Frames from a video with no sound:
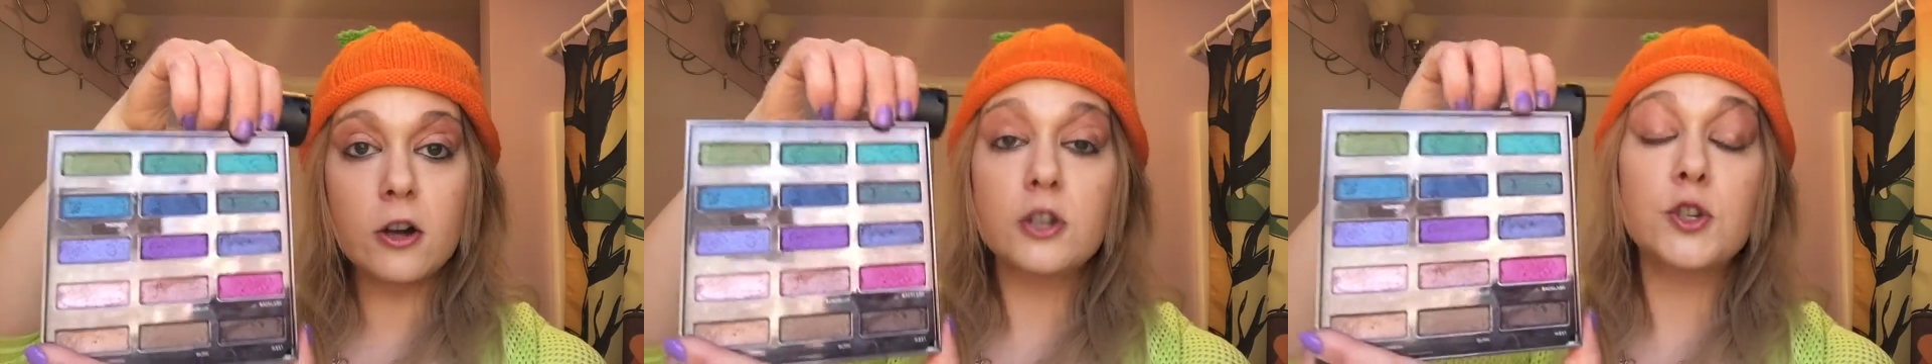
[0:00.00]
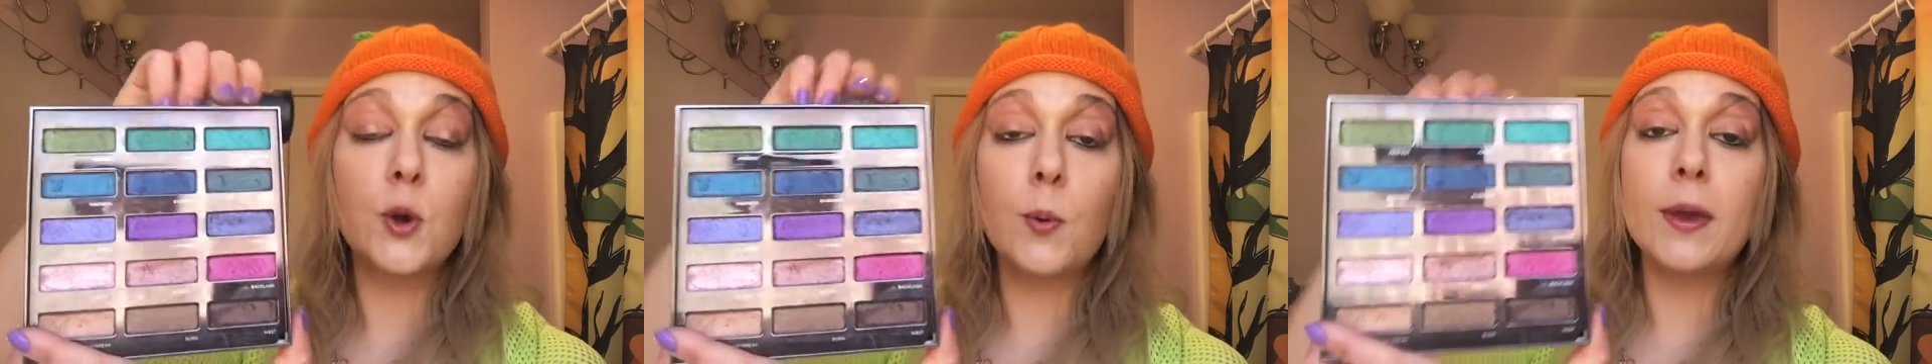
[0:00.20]

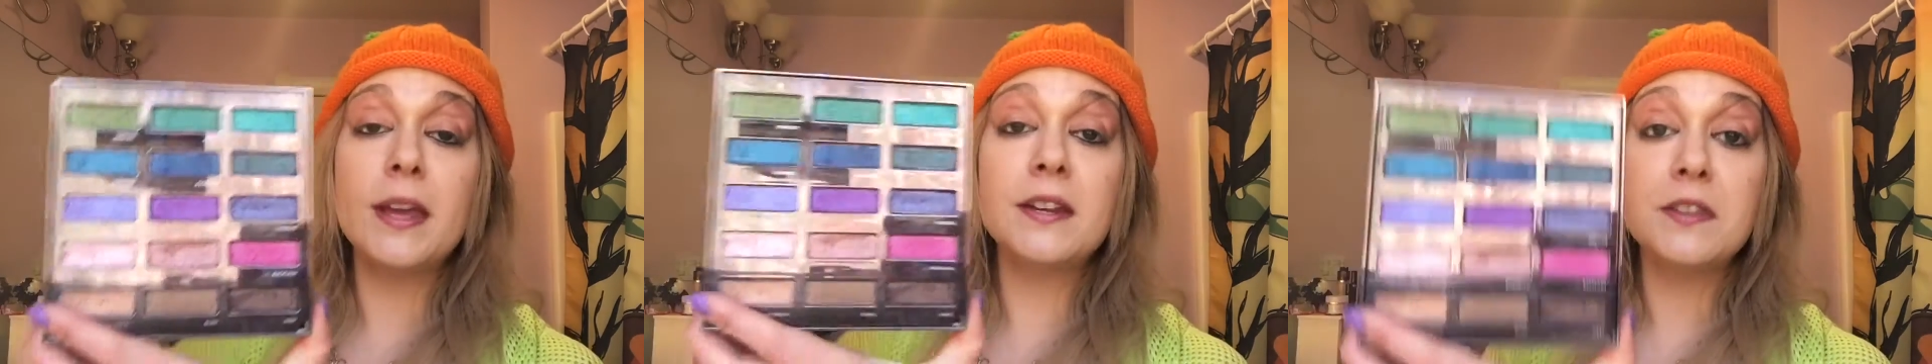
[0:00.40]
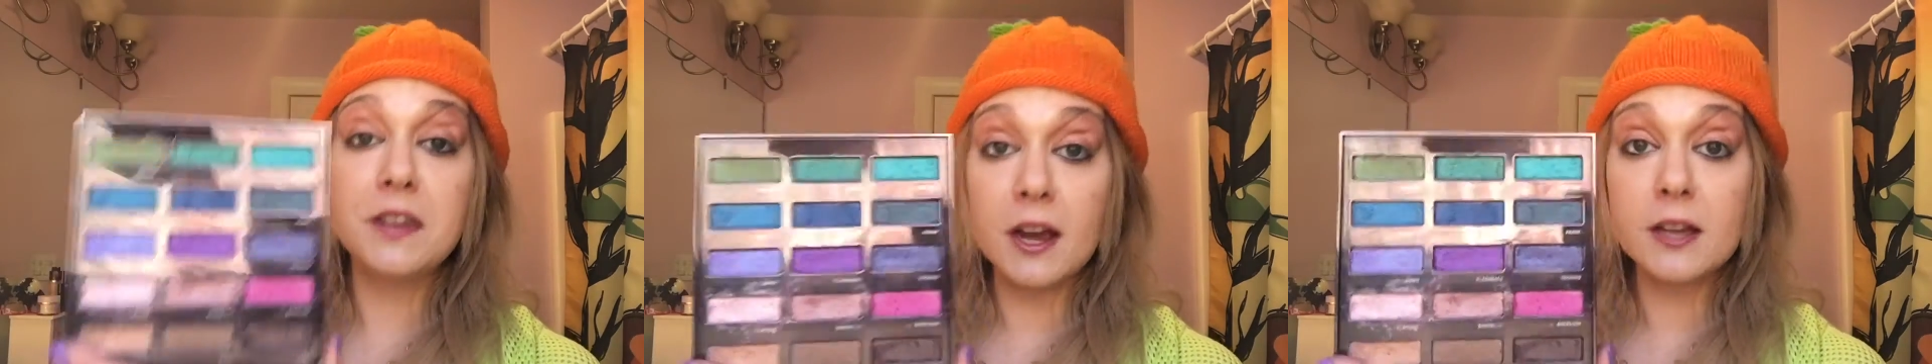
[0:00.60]
So
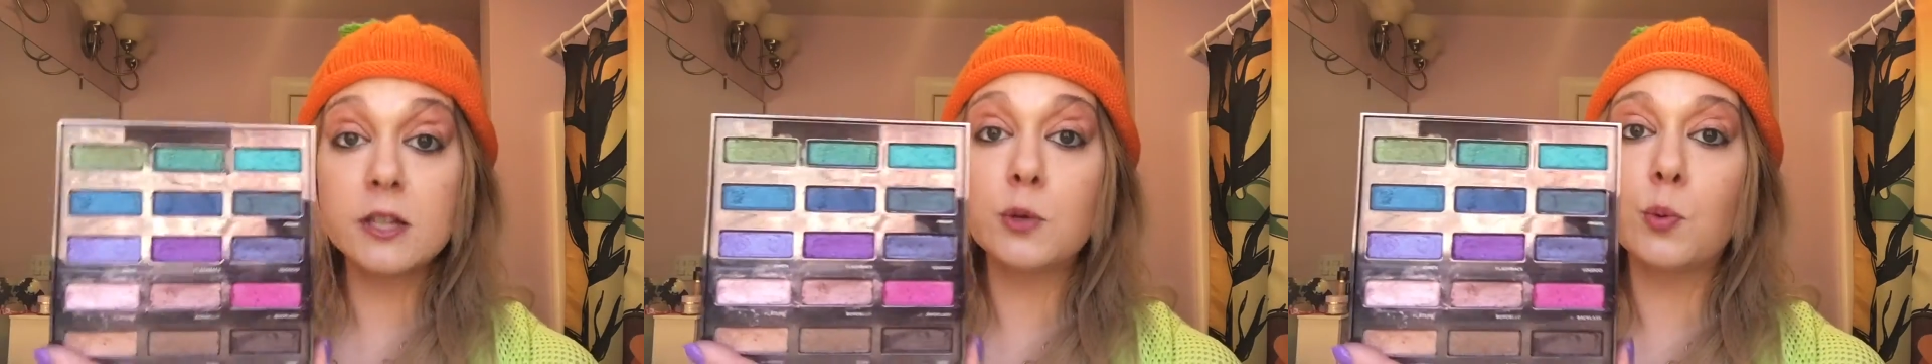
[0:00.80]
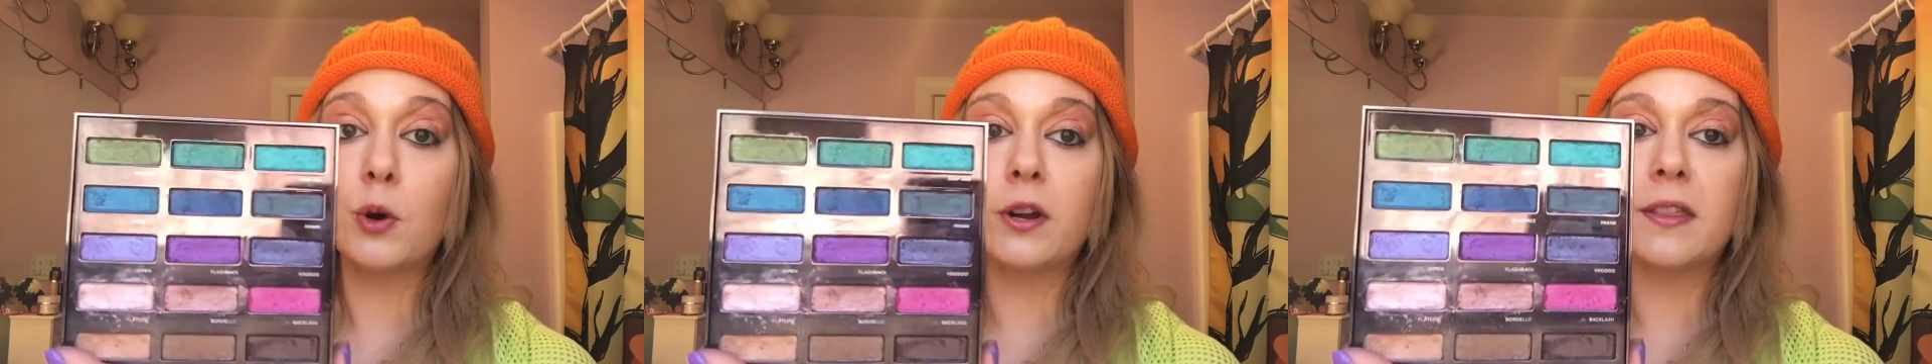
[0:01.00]
it
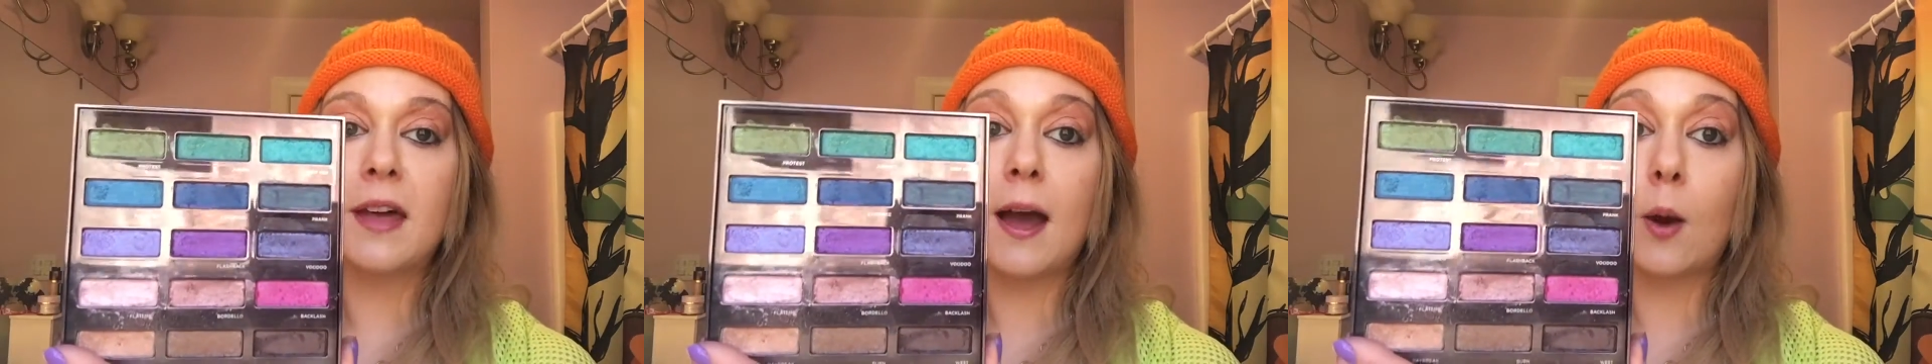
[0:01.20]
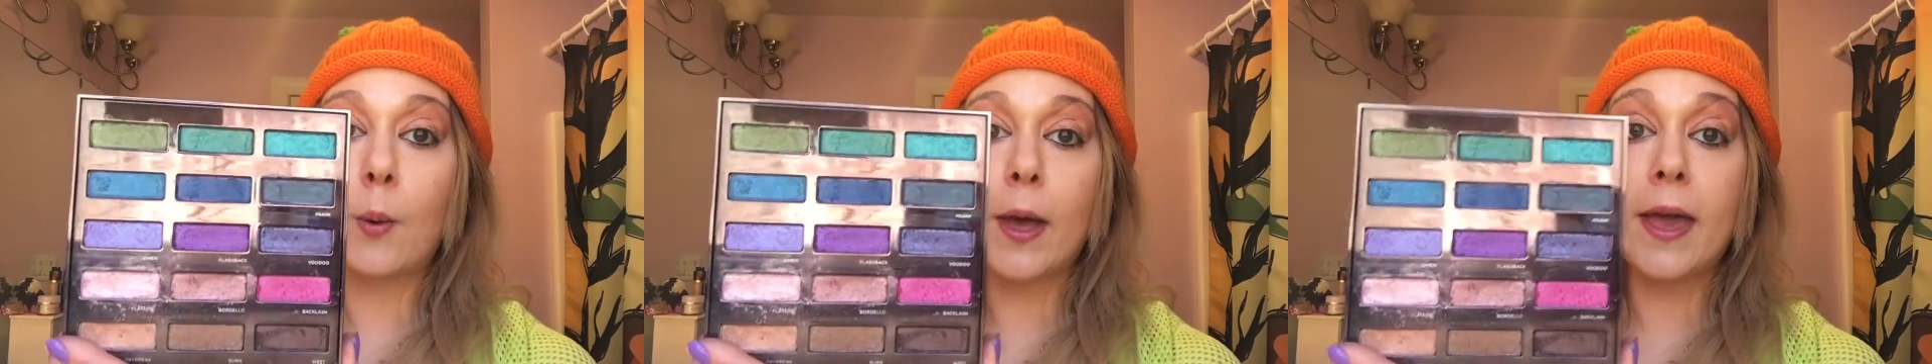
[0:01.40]
does work
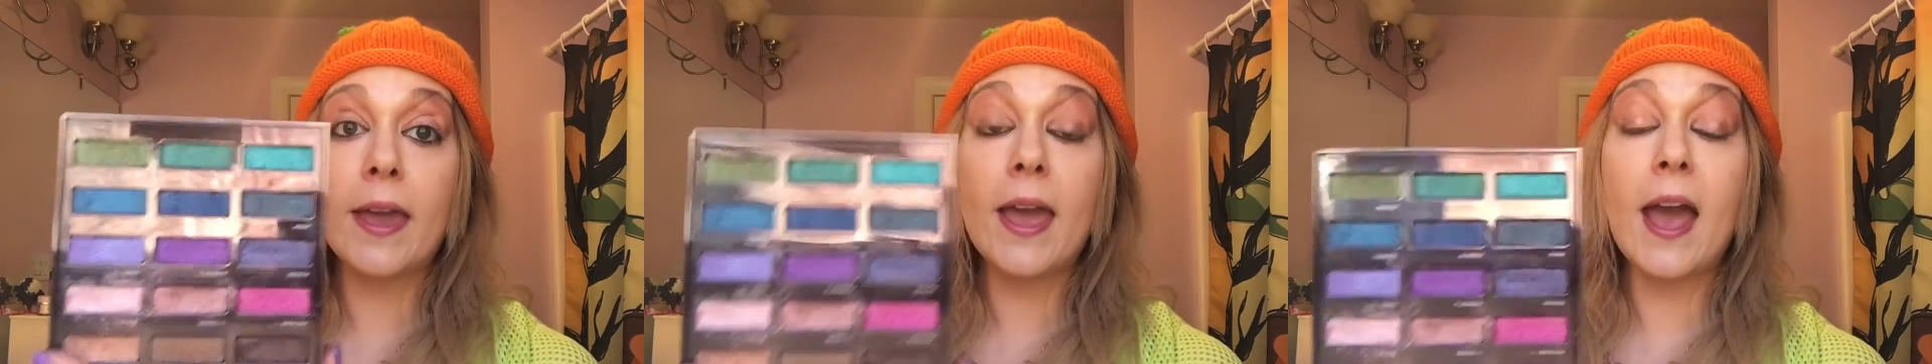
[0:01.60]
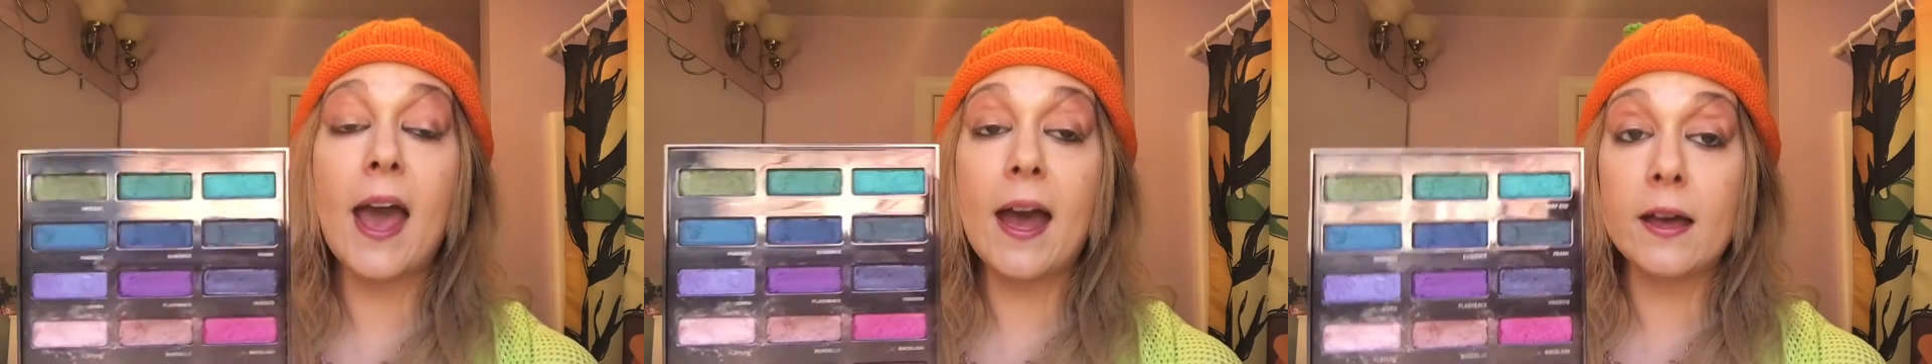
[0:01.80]
that way
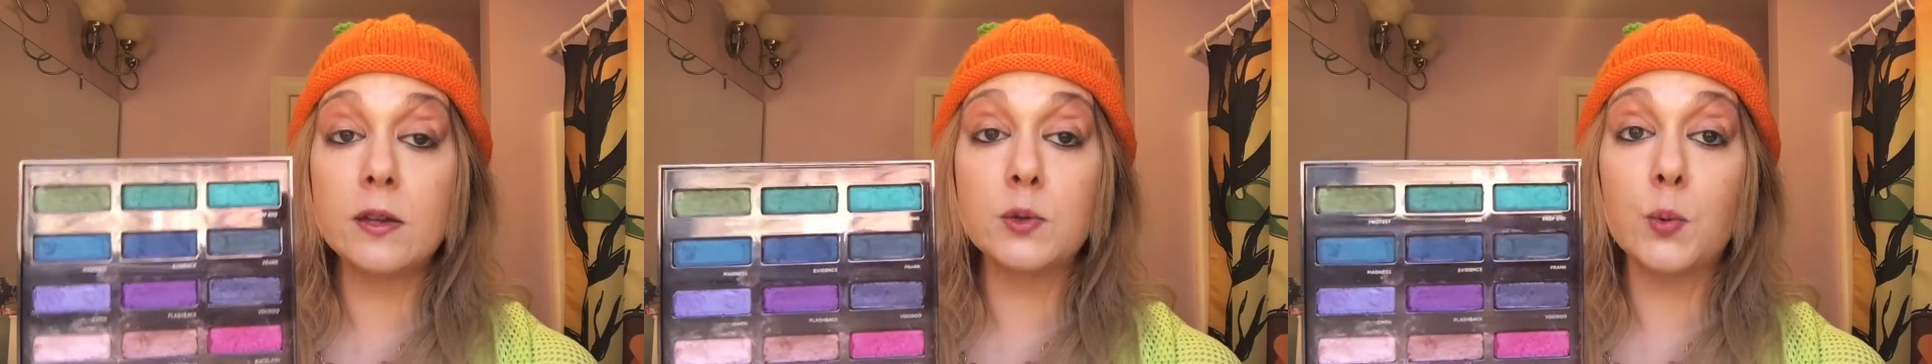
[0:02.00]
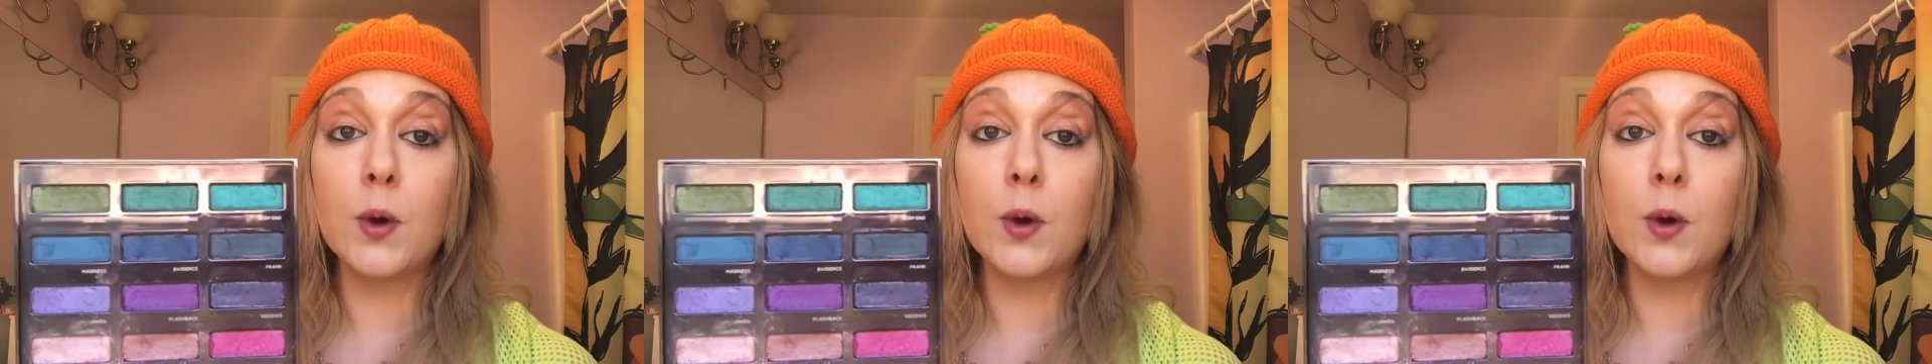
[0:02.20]
as